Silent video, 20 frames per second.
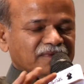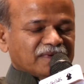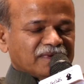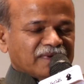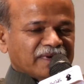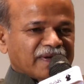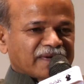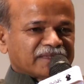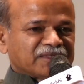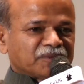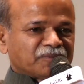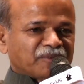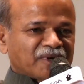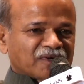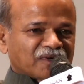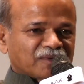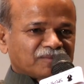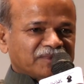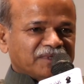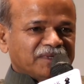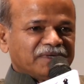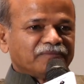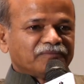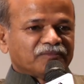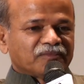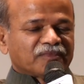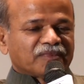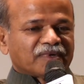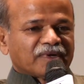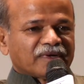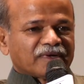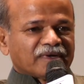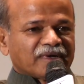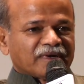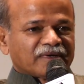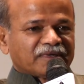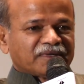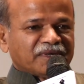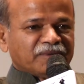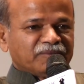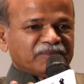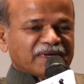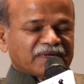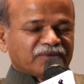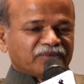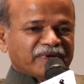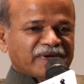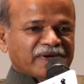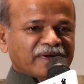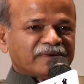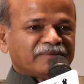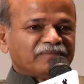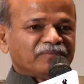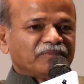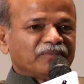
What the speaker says: larger part of the team that we had.